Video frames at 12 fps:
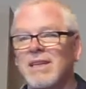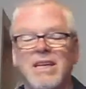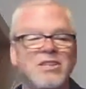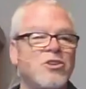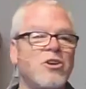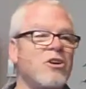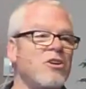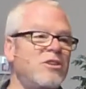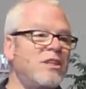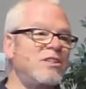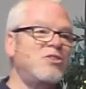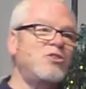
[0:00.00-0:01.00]
He's
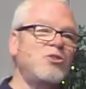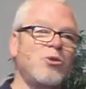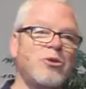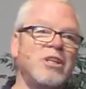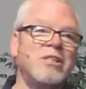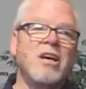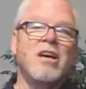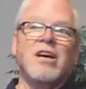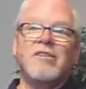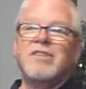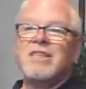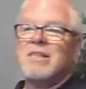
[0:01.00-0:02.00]
heard these stories
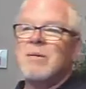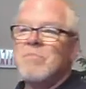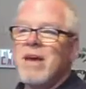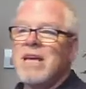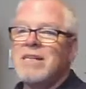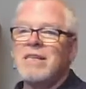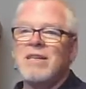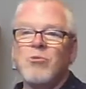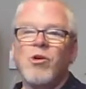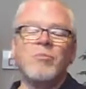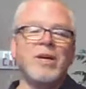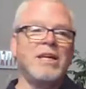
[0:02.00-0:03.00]
of this amazing
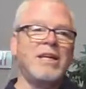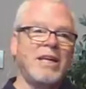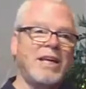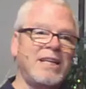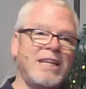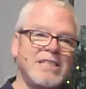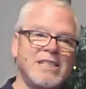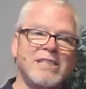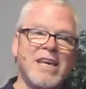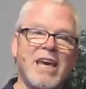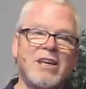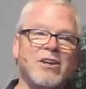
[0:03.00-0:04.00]
woman and, and he
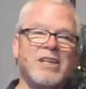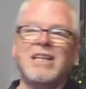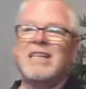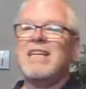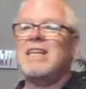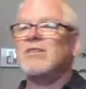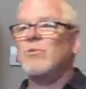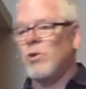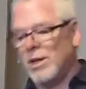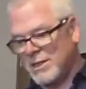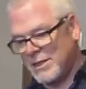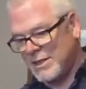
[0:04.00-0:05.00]
just can't, and he doesn't
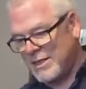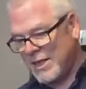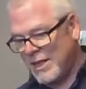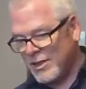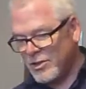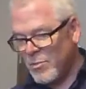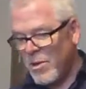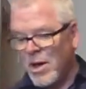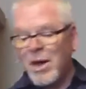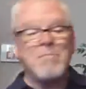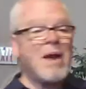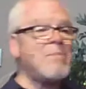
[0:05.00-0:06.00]
want us to see that. So
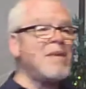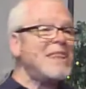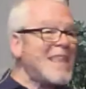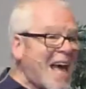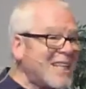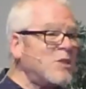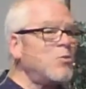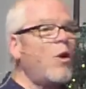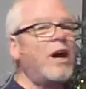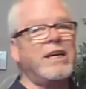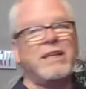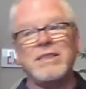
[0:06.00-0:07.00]
maybe that's
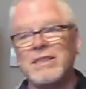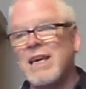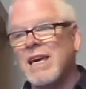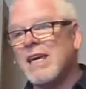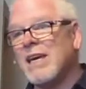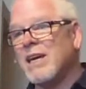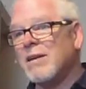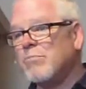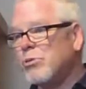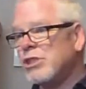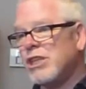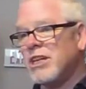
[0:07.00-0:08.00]
why he's taking,
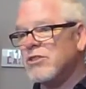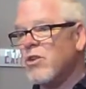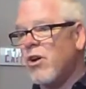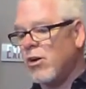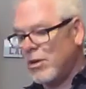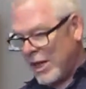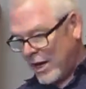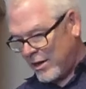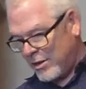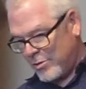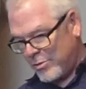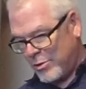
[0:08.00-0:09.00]
pushing us all out
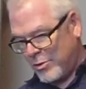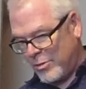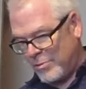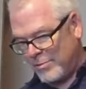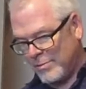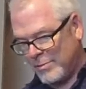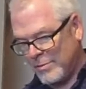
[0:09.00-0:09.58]
of the room.